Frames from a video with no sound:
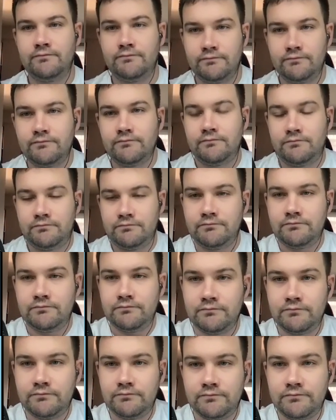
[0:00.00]

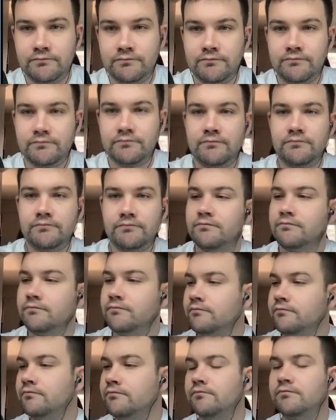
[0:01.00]

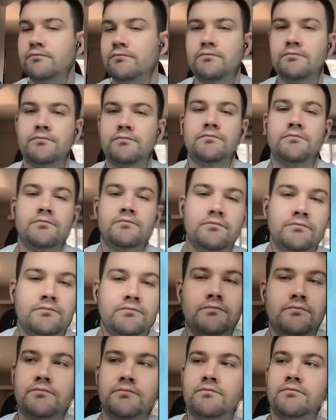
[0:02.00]

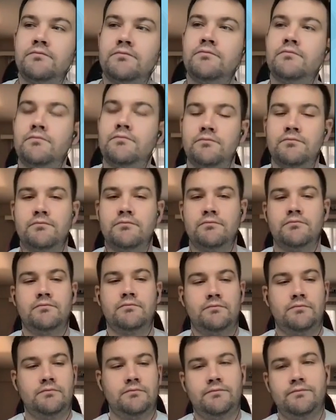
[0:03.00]

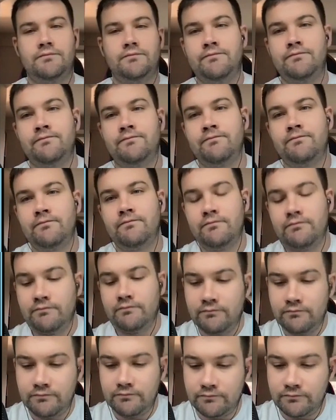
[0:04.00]

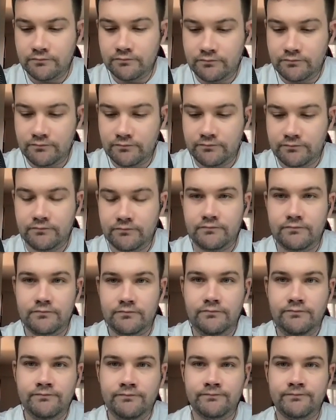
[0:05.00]

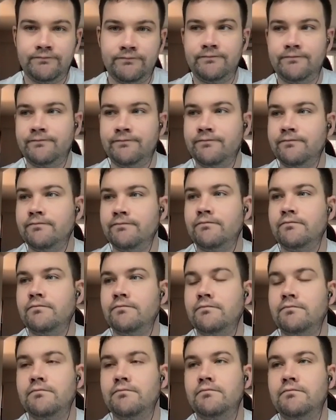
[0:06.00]

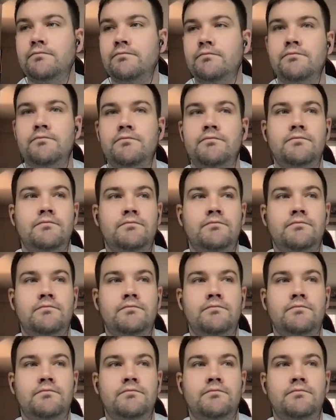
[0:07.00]
No words are spoken by the person on screen.